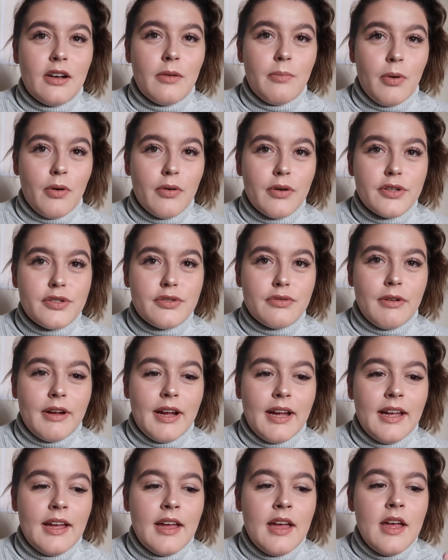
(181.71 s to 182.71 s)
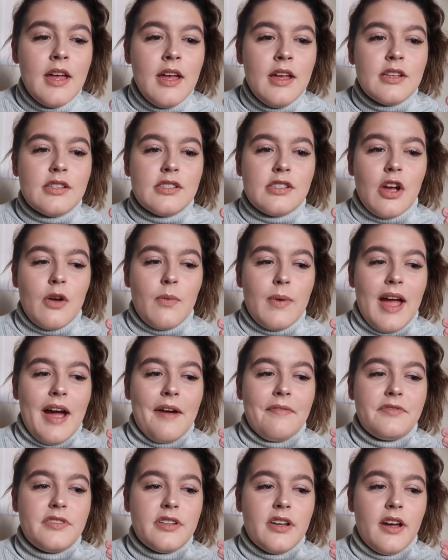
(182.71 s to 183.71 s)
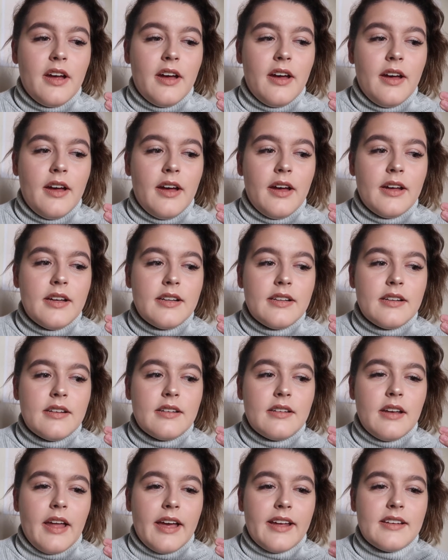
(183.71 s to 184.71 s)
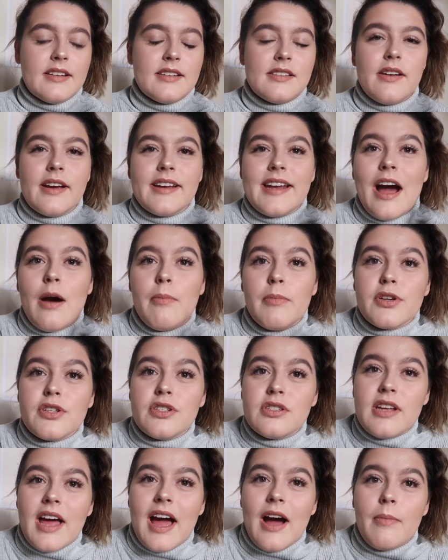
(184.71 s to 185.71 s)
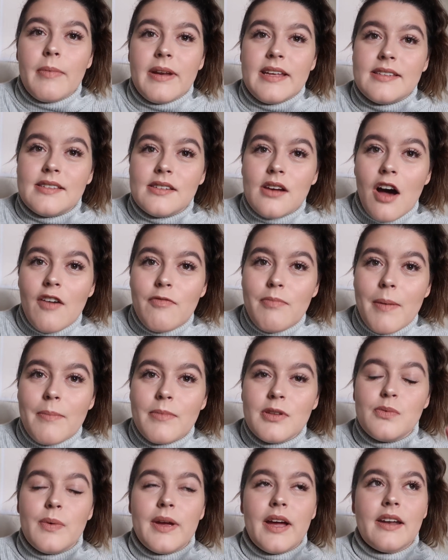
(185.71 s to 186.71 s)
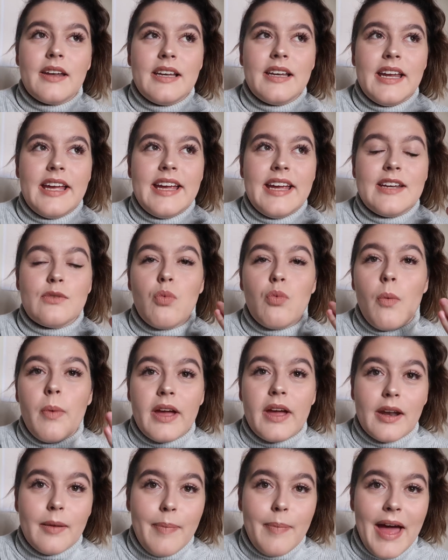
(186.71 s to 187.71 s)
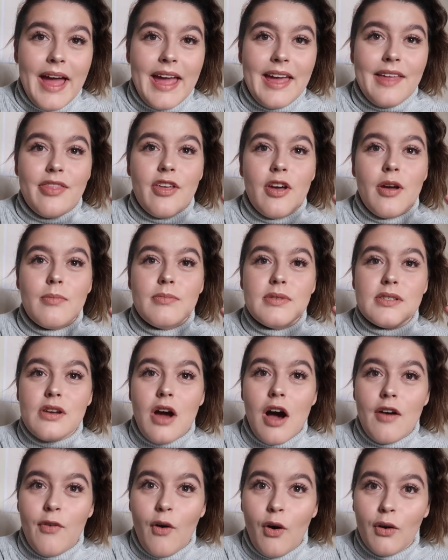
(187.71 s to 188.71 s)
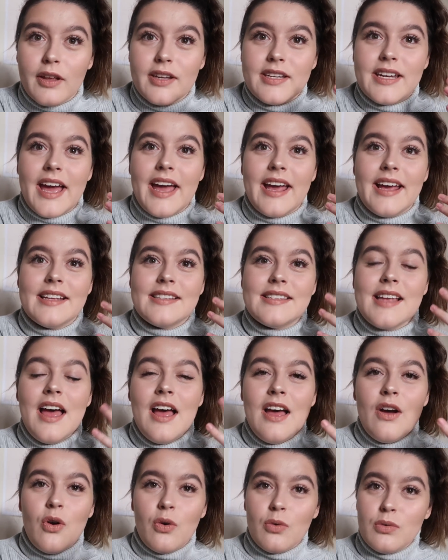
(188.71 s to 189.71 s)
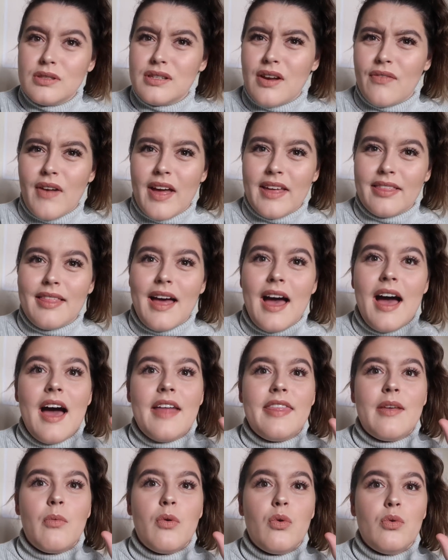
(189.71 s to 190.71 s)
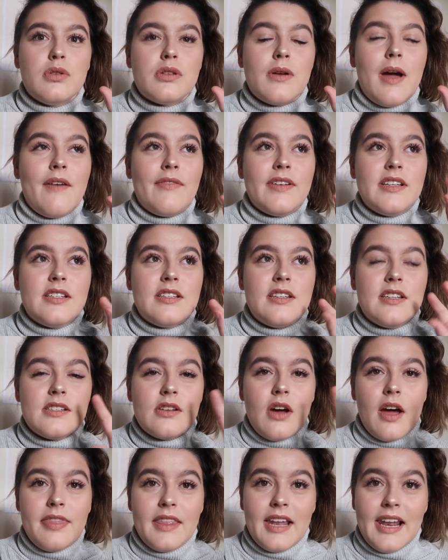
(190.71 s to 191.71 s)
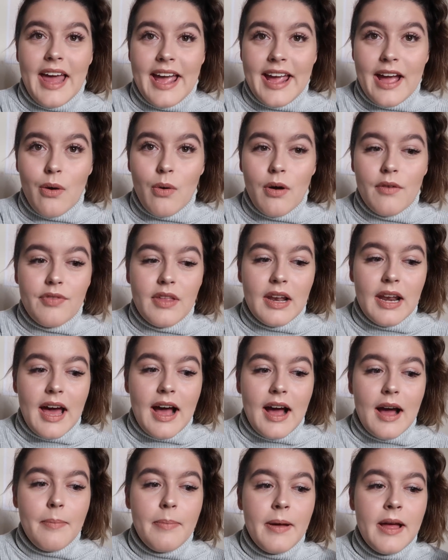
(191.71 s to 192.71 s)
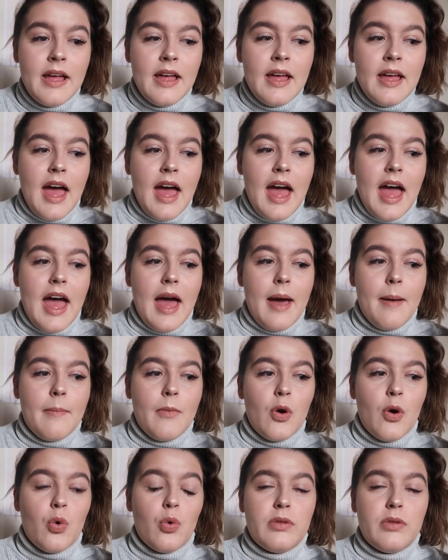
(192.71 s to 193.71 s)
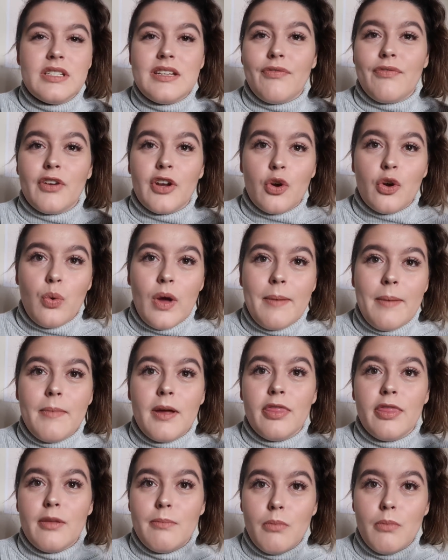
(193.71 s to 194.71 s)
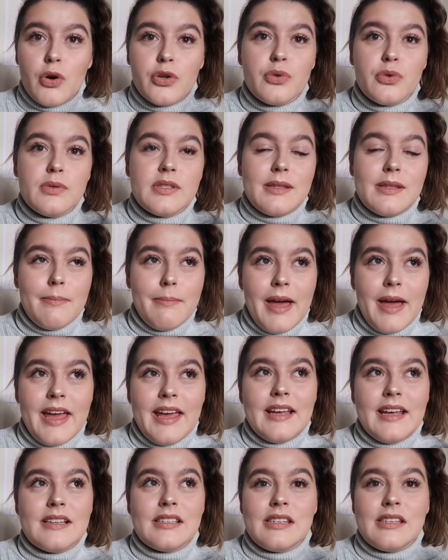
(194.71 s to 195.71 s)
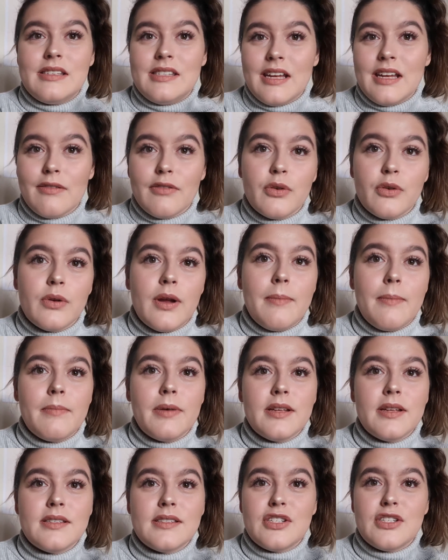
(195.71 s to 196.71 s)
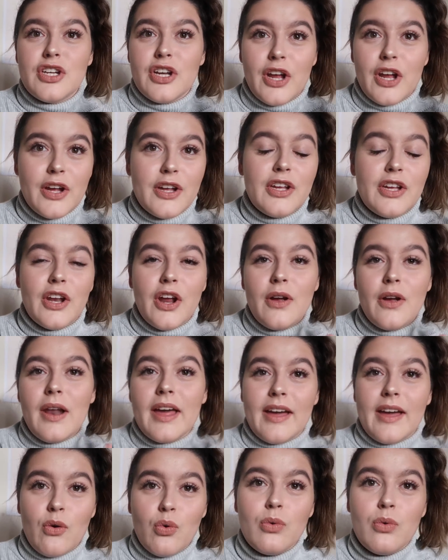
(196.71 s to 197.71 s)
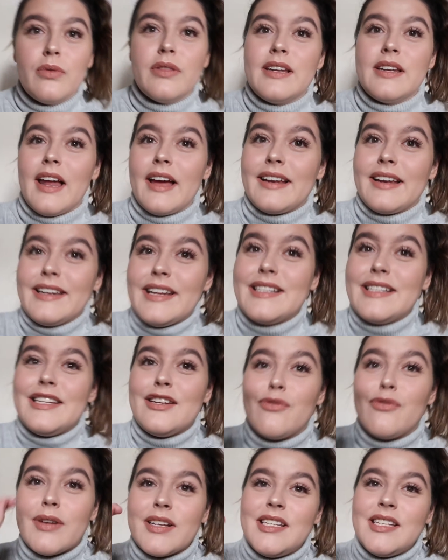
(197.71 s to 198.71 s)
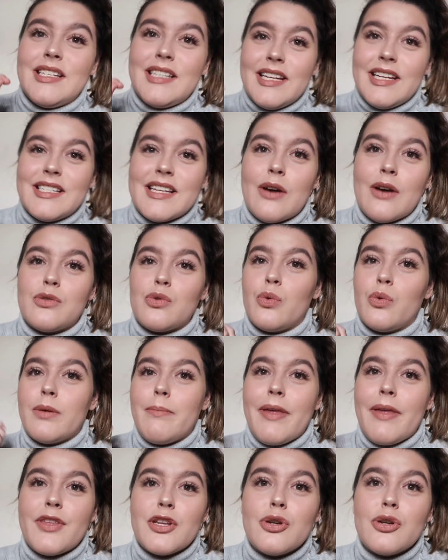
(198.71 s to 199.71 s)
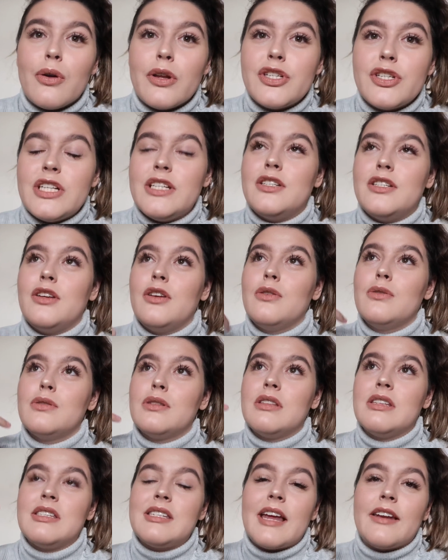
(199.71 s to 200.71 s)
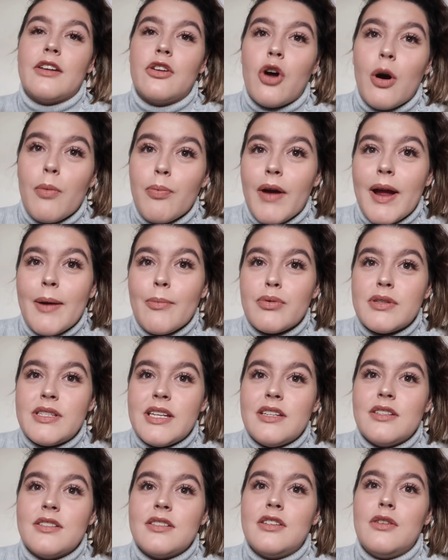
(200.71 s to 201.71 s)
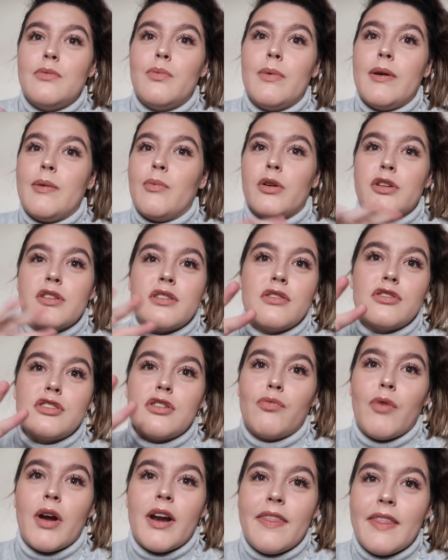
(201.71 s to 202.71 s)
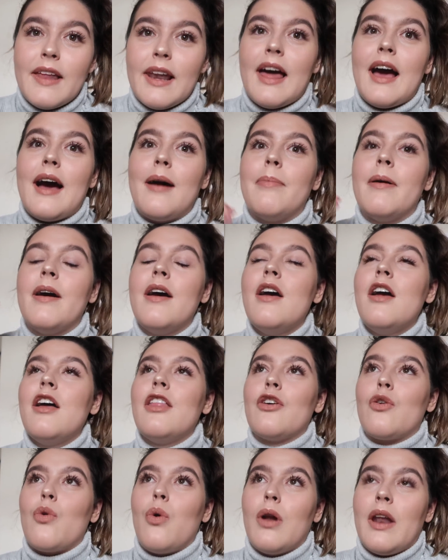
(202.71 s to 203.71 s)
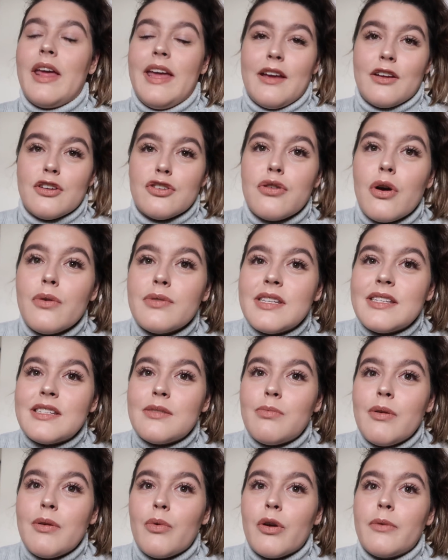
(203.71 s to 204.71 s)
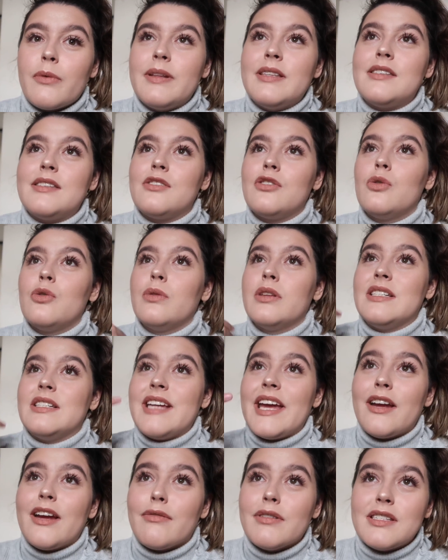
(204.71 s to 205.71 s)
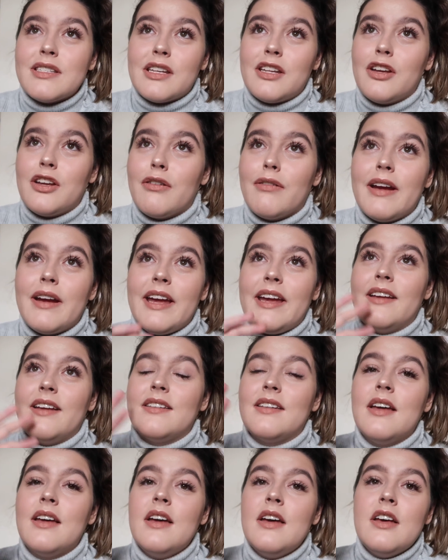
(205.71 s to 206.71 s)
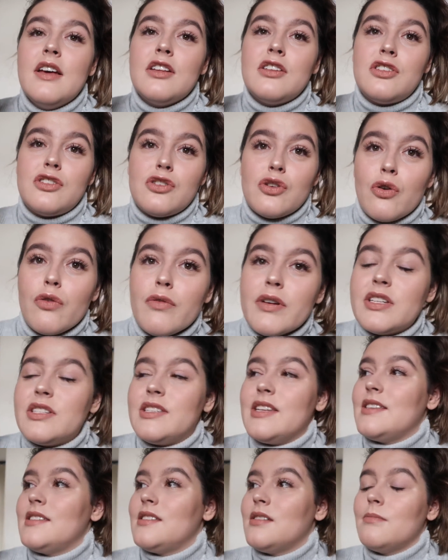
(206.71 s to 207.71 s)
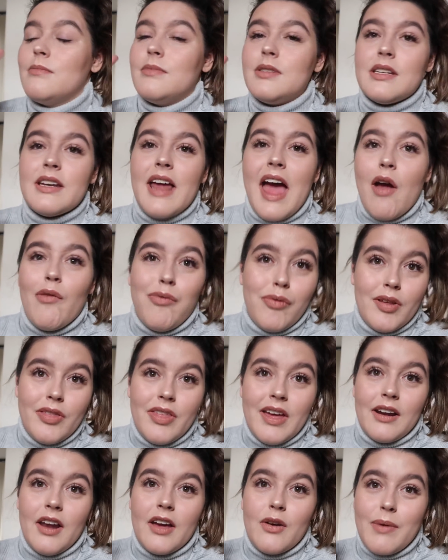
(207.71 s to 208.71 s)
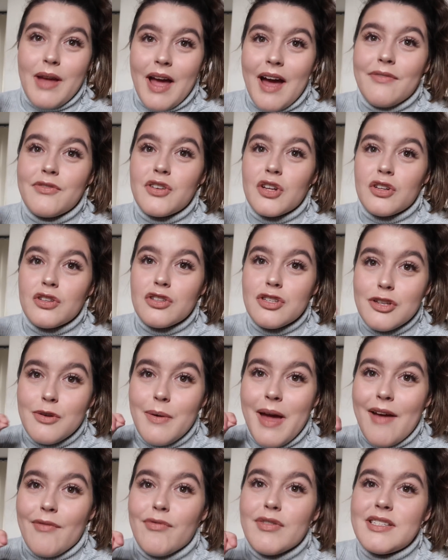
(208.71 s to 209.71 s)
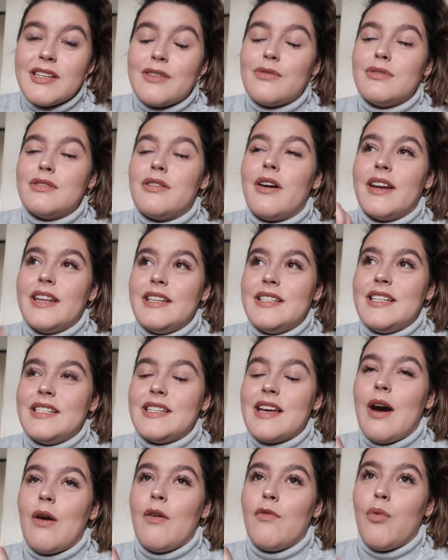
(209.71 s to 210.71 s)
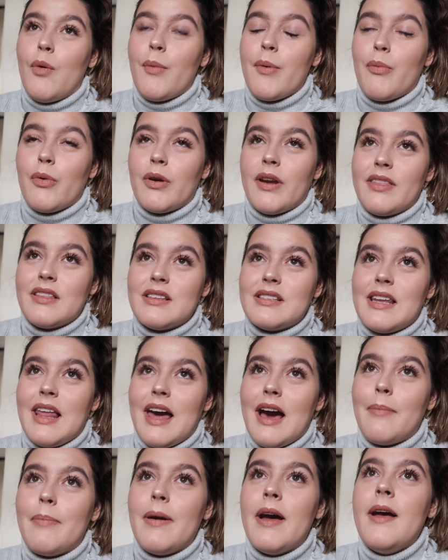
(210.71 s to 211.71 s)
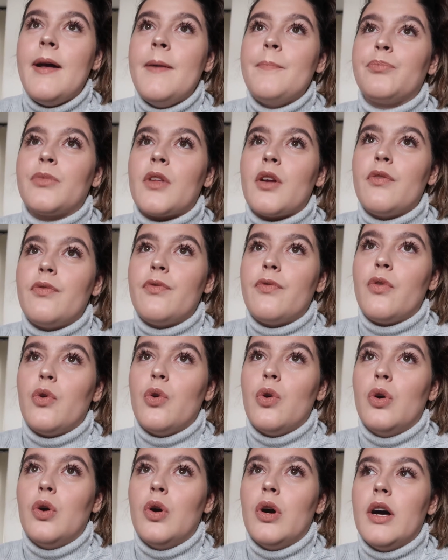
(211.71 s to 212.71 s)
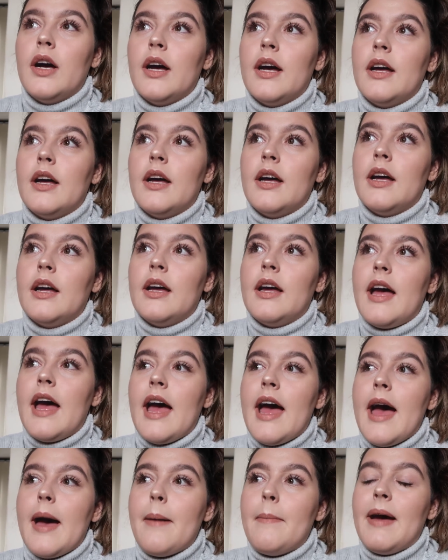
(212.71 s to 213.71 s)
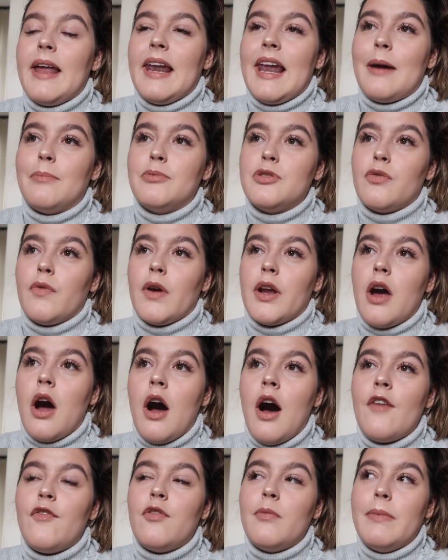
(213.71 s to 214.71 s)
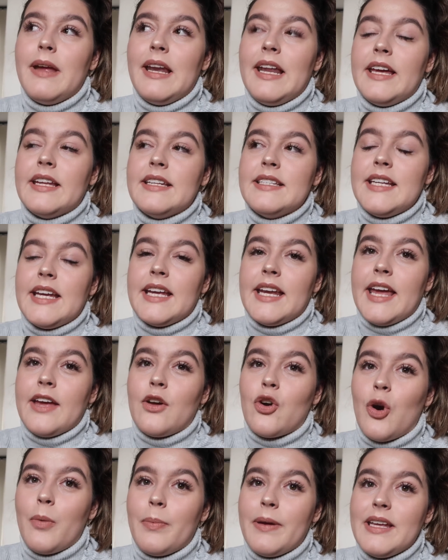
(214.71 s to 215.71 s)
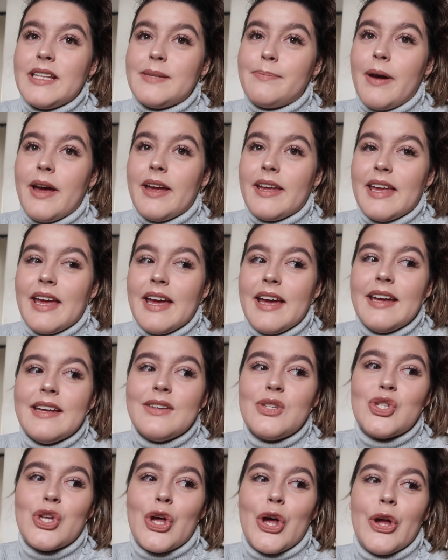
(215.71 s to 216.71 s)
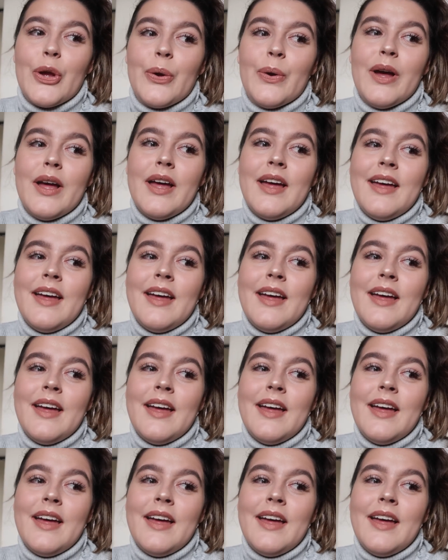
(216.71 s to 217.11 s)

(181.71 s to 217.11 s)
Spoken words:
a laboratory. So we have to like decide how many staff members we're going to need, what we're going to pay them, staff holidays, all stuff like that. And then we're also having to design the layout of the lab, all the different equipment, the models, the makes, the serial numbers, you know, like all the like nitty gritty details, all the methodologies used, the standard operating procedures we want to run in the lab, the quality control system we want to install, the data and security and storage systems and everything. Like, we have to do every single tiny detail of what we want in this lab for a lab to run 500,000 DNA copies per year. So